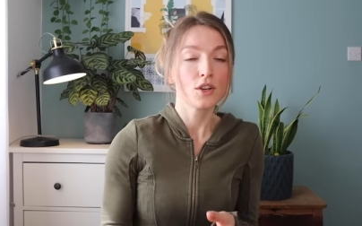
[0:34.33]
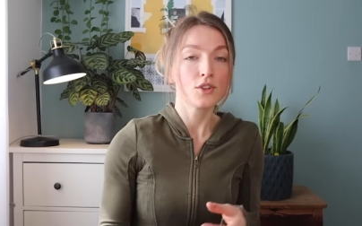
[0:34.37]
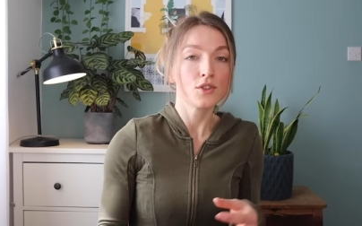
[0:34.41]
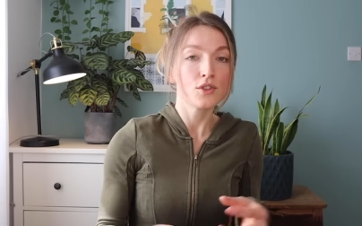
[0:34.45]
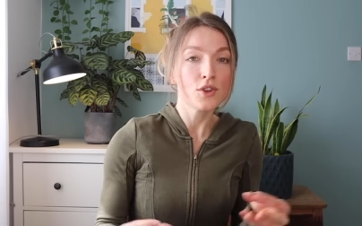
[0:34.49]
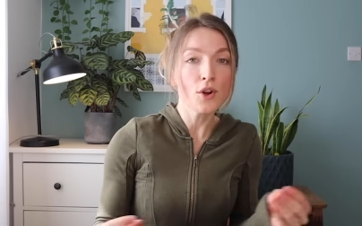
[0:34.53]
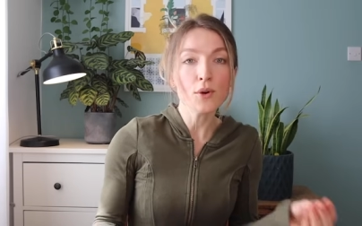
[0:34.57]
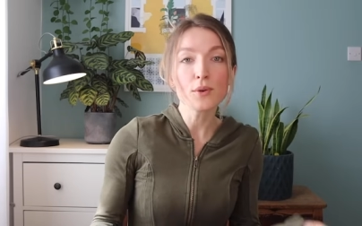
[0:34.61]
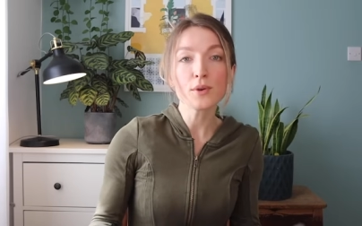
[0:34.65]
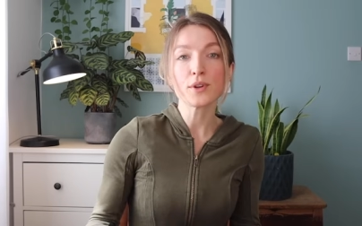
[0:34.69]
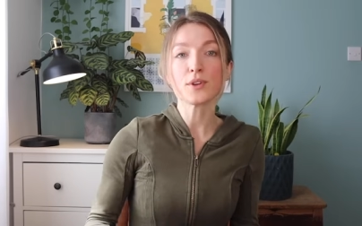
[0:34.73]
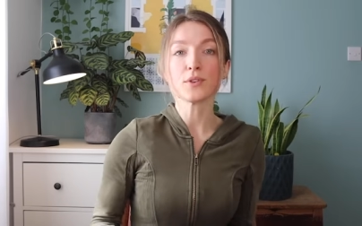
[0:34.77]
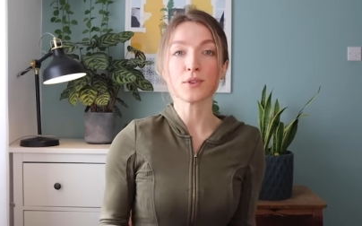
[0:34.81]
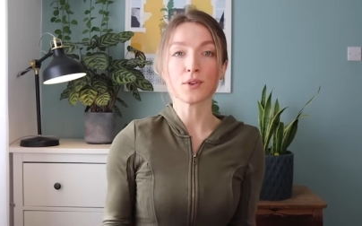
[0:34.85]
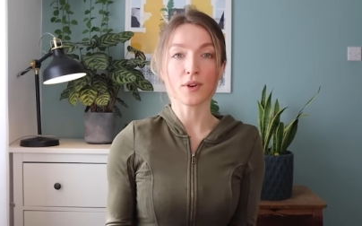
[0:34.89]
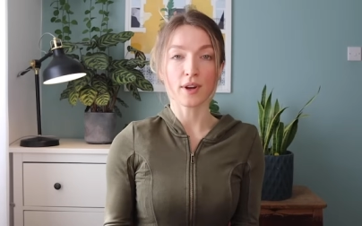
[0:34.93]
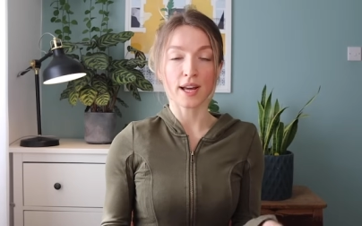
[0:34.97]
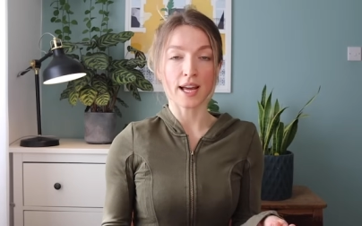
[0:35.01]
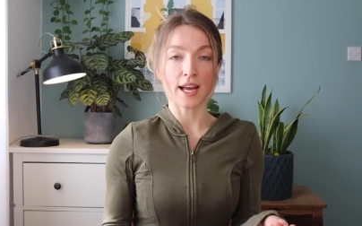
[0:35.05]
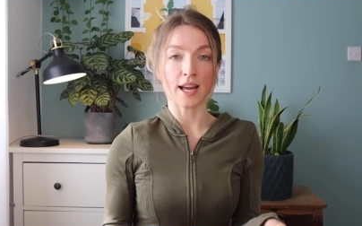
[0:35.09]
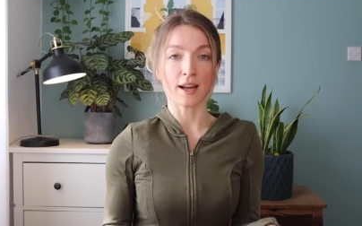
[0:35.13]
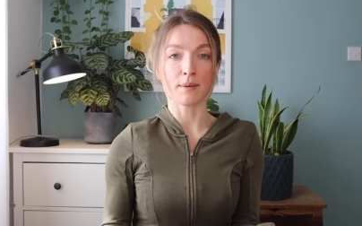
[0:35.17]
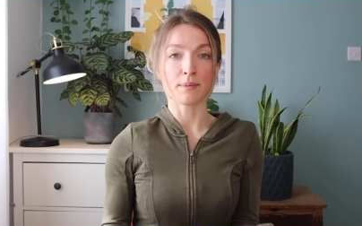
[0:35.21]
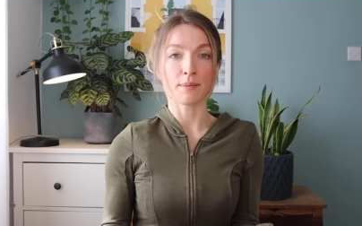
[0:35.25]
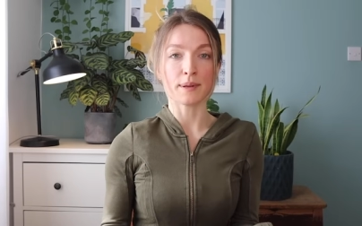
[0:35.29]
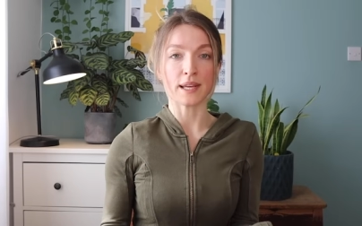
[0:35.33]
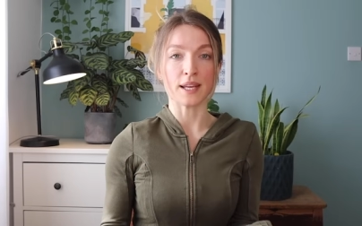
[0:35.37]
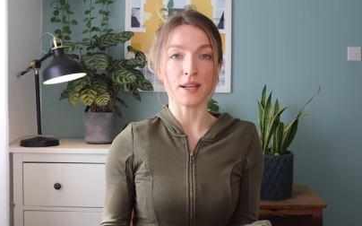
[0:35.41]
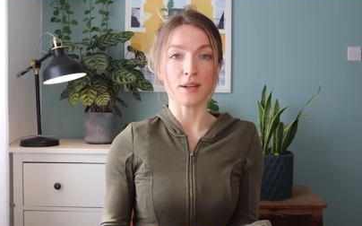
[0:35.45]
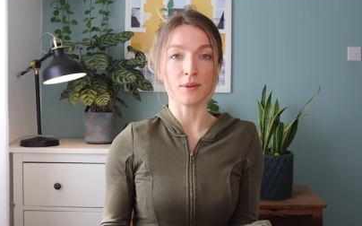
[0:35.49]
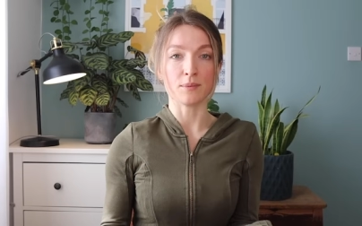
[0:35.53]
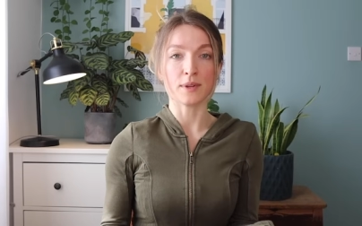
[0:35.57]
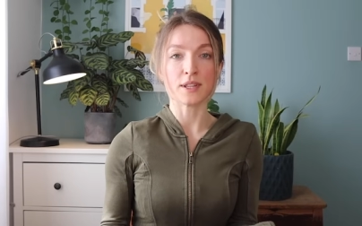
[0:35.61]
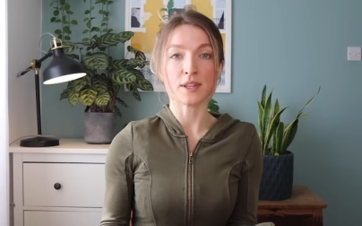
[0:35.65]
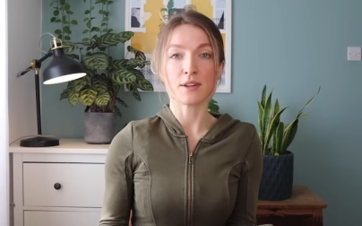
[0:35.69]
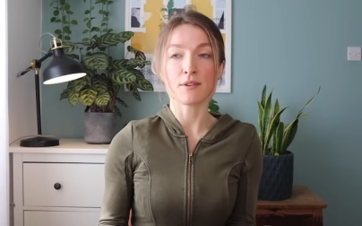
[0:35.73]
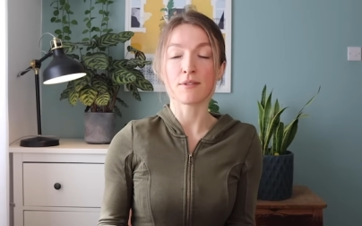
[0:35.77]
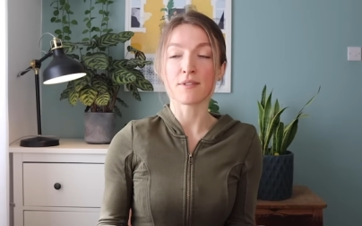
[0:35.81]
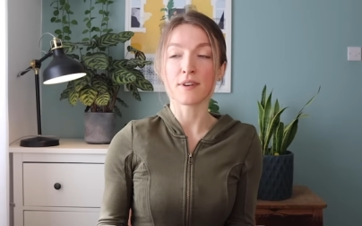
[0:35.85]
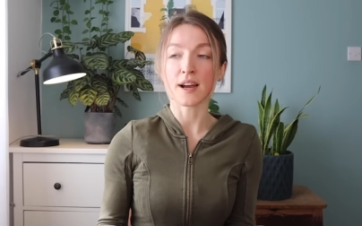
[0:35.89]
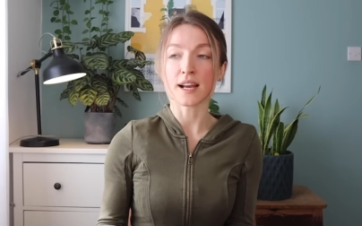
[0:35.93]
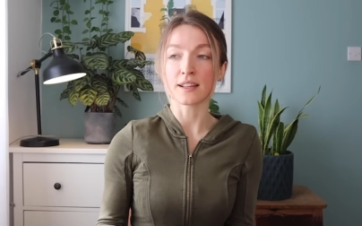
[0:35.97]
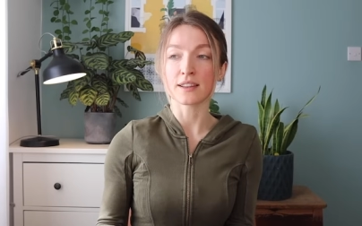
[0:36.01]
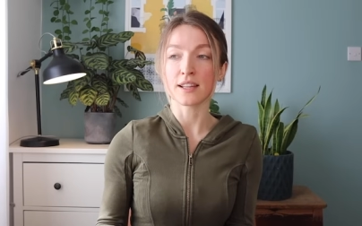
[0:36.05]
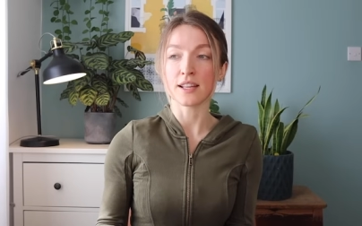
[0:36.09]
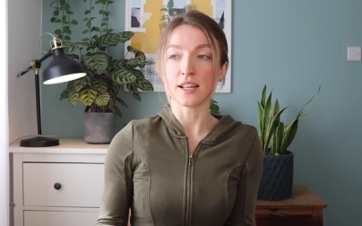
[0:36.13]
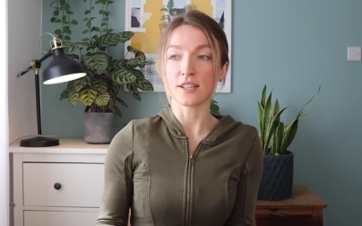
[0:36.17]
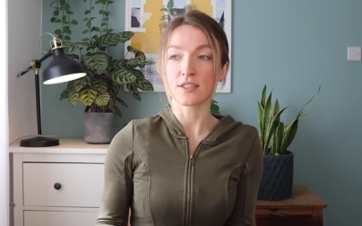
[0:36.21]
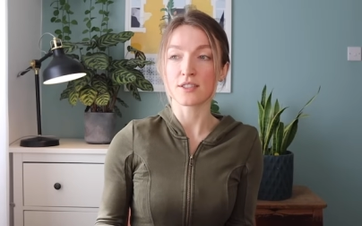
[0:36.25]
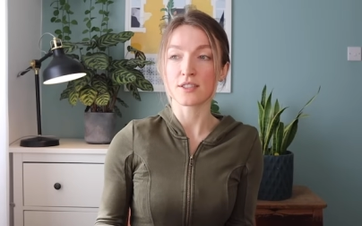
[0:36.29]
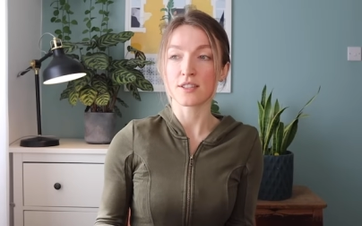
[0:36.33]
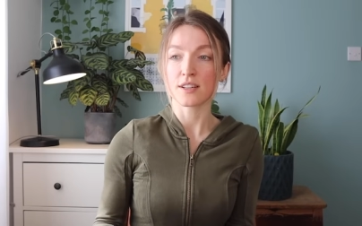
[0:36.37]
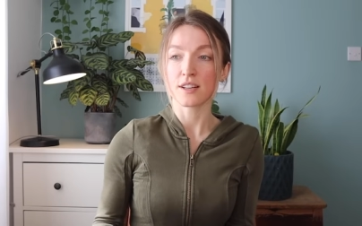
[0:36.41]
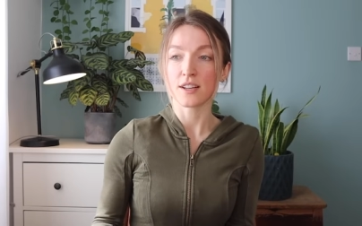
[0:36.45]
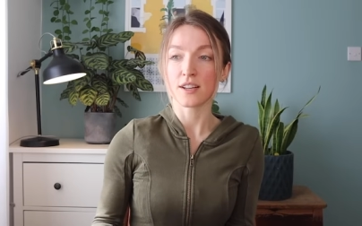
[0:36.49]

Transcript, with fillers: No, you're not happy with the fact that